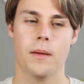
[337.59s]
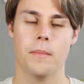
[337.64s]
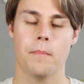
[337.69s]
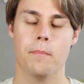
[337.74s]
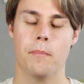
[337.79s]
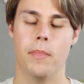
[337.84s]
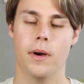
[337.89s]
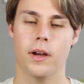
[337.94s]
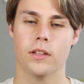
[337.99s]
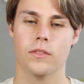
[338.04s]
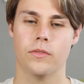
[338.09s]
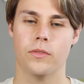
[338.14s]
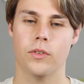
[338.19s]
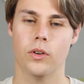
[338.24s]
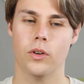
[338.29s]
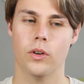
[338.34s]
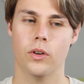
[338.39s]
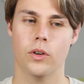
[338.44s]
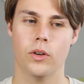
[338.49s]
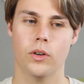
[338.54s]
But
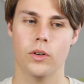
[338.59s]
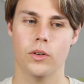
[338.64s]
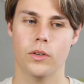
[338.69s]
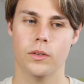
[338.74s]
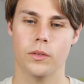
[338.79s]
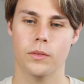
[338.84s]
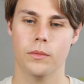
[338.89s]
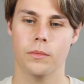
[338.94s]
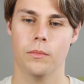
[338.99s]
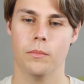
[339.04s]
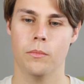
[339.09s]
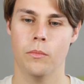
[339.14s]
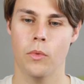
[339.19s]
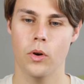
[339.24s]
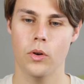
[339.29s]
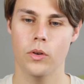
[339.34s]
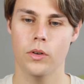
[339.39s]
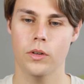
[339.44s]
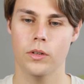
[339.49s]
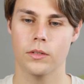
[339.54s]
for
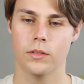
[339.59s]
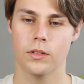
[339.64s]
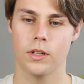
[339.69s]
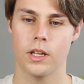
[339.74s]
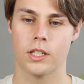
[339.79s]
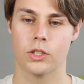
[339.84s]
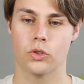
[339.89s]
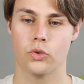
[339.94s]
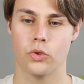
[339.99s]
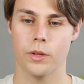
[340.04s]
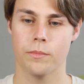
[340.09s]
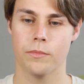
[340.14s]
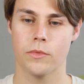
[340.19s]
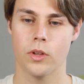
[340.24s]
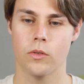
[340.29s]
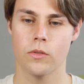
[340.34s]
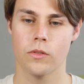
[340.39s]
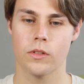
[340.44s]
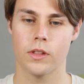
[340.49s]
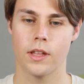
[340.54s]
more extreme
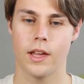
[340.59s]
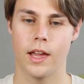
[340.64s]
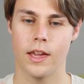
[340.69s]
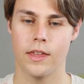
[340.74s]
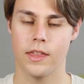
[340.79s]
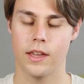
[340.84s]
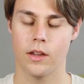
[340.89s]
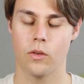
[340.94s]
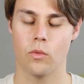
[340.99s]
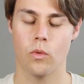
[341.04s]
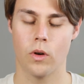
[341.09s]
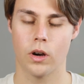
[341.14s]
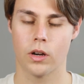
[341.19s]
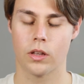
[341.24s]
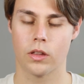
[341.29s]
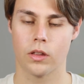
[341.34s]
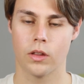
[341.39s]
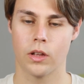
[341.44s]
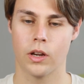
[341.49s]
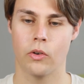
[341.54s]
tones, I think
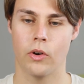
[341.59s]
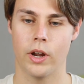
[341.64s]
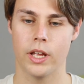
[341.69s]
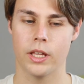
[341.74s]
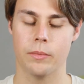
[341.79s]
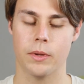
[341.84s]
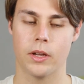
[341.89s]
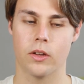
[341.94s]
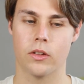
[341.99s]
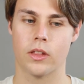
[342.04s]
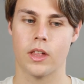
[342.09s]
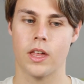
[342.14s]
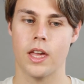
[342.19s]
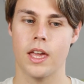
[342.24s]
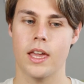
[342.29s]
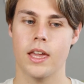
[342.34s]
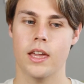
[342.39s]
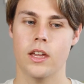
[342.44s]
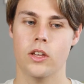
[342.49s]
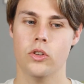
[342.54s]
works great, because
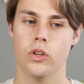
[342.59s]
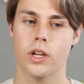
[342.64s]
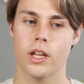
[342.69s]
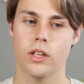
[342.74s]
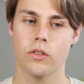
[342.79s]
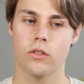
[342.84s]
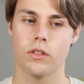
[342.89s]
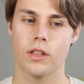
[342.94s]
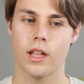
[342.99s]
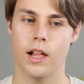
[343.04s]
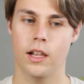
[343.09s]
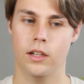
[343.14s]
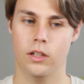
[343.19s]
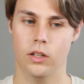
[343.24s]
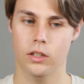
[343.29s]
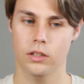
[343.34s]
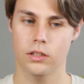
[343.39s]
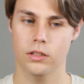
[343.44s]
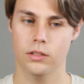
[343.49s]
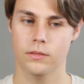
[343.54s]
you can use a
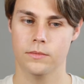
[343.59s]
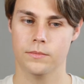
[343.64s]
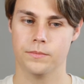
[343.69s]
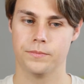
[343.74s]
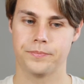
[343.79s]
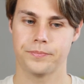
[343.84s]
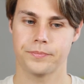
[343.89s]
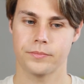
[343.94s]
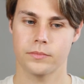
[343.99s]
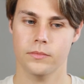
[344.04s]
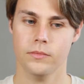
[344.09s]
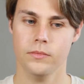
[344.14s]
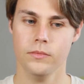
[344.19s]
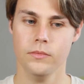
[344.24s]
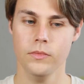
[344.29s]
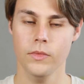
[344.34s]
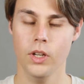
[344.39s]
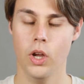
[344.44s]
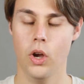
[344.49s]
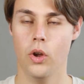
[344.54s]
lot
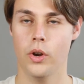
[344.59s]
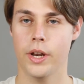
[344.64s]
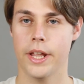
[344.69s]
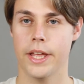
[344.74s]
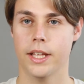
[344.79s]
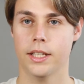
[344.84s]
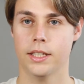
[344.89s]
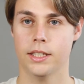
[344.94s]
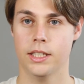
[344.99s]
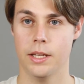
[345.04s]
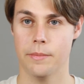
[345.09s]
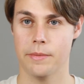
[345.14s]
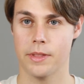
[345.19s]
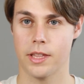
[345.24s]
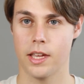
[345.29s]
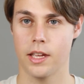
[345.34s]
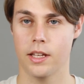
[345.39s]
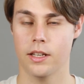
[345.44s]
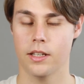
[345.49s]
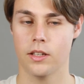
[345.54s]
on a deep
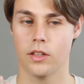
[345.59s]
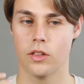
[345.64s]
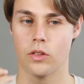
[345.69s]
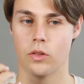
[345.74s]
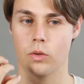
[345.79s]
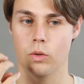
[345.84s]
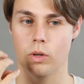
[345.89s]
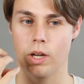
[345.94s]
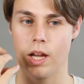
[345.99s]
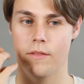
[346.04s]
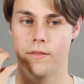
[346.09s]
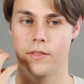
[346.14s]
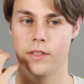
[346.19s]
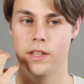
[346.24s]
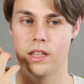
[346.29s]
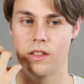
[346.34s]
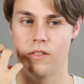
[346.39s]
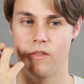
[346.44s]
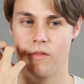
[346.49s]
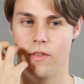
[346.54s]
skin to have
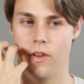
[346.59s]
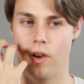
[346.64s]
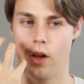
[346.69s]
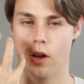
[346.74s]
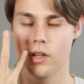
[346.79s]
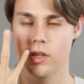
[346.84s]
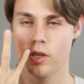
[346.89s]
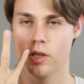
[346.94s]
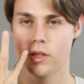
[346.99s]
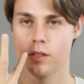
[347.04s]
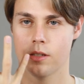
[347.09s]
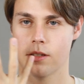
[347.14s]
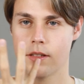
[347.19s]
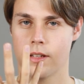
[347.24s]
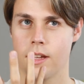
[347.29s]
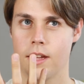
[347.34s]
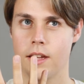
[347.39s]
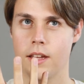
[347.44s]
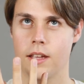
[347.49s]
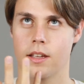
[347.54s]
this flush
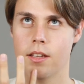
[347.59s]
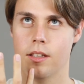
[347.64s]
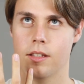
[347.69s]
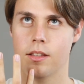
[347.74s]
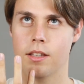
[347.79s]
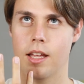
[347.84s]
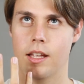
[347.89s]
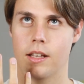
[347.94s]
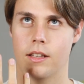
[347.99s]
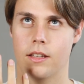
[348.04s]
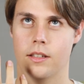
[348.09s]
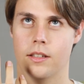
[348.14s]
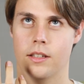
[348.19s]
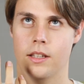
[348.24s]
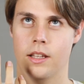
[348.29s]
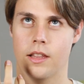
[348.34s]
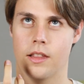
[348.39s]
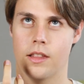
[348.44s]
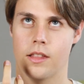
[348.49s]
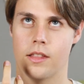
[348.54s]
that
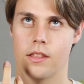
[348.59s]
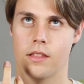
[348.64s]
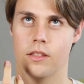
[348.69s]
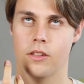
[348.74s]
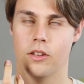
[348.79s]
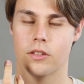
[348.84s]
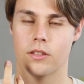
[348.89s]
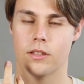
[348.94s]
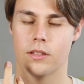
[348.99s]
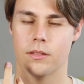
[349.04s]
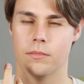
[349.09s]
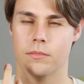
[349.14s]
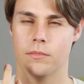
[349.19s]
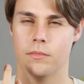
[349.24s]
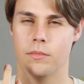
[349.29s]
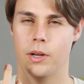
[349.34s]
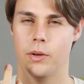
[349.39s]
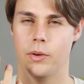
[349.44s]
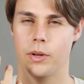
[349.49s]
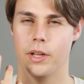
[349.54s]
is not
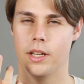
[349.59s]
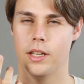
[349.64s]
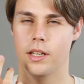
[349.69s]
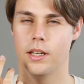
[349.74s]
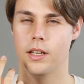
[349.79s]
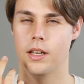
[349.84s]
very